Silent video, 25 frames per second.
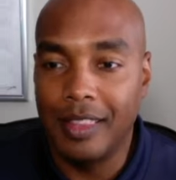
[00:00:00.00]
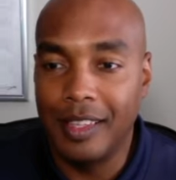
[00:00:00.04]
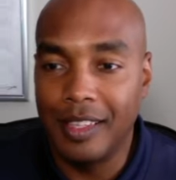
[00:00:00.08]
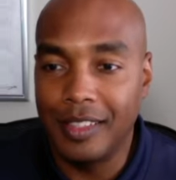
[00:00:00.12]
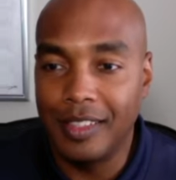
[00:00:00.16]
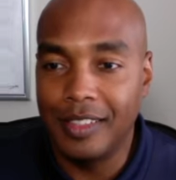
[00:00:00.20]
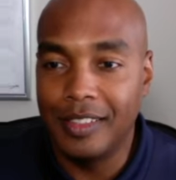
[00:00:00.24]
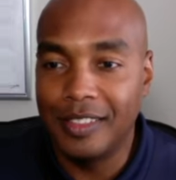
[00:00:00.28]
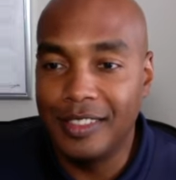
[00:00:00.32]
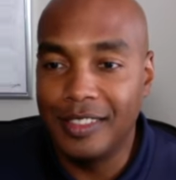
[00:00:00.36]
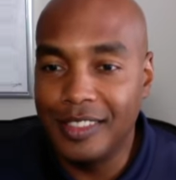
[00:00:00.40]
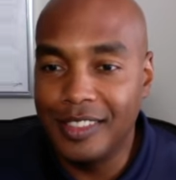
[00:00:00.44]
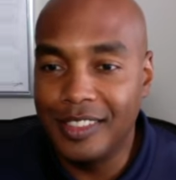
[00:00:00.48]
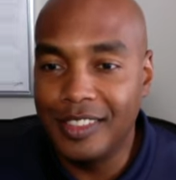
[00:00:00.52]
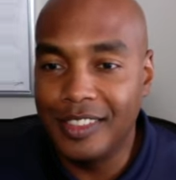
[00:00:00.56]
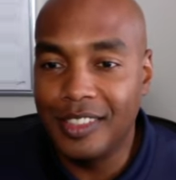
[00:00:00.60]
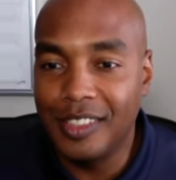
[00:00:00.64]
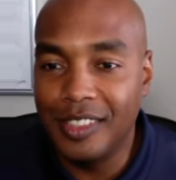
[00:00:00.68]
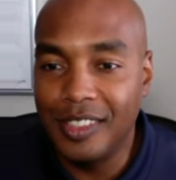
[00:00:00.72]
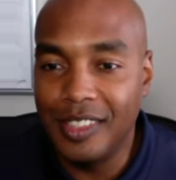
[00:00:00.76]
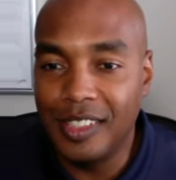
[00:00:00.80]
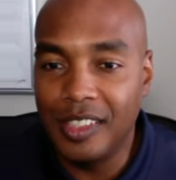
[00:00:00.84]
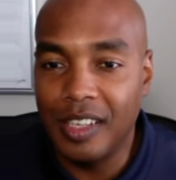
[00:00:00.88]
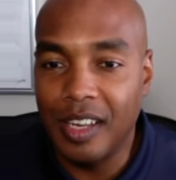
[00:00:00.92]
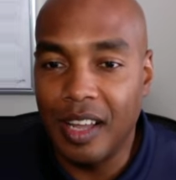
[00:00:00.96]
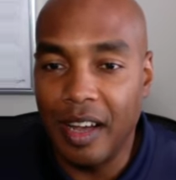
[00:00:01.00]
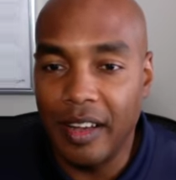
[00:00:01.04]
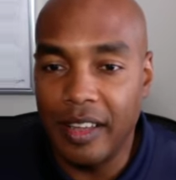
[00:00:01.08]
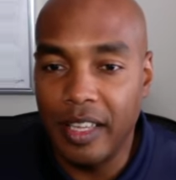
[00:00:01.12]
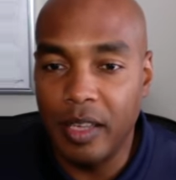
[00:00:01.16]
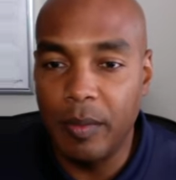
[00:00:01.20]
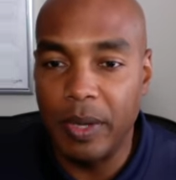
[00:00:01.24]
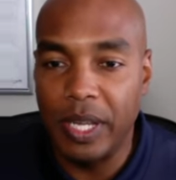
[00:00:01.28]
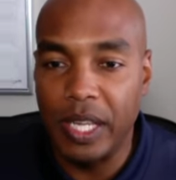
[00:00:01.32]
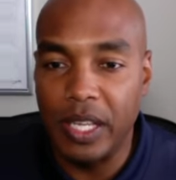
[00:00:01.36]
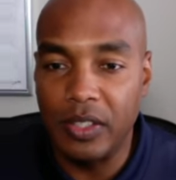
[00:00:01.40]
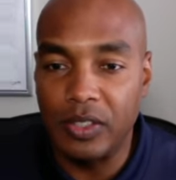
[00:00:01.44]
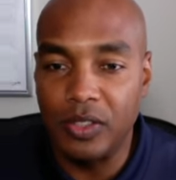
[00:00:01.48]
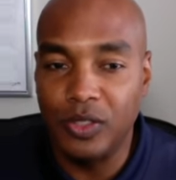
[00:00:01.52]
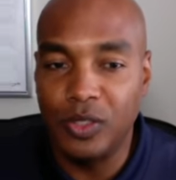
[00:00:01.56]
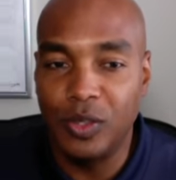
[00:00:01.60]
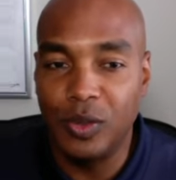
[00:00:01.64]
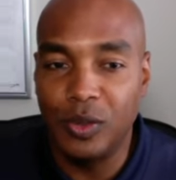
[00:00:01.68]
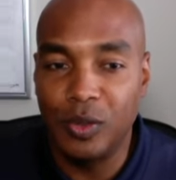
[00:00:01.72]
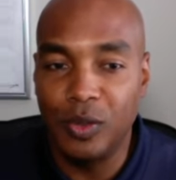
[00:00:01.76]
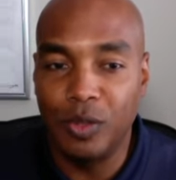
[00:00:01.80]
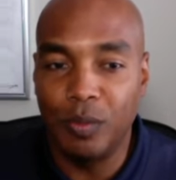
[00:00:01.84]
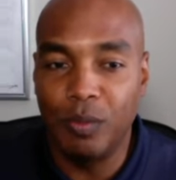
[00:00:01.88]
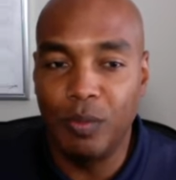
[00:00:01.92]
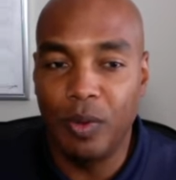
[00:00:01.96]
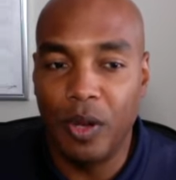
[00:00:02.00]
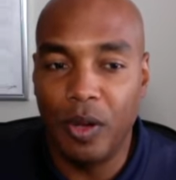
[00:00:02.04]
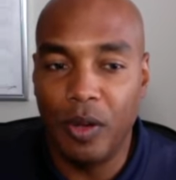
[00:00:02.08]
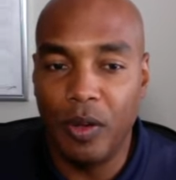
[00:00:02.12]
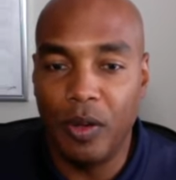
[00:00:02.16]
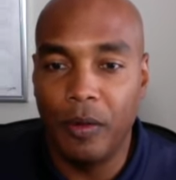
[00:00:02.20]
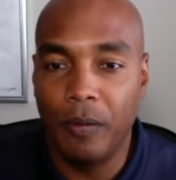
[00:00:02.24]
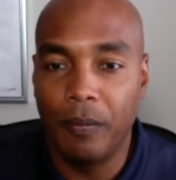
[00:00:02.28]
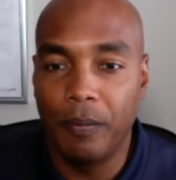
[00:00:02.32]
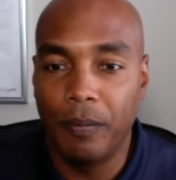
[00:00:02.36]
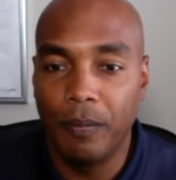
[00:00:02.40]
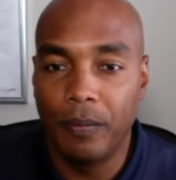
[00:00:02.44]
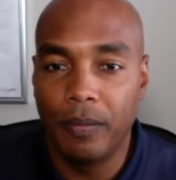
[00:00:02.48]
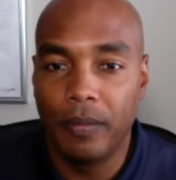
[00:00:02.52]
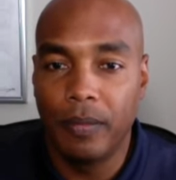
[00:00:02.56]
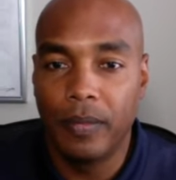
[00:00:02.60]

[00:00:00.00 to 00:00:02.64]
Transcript: the document is too small.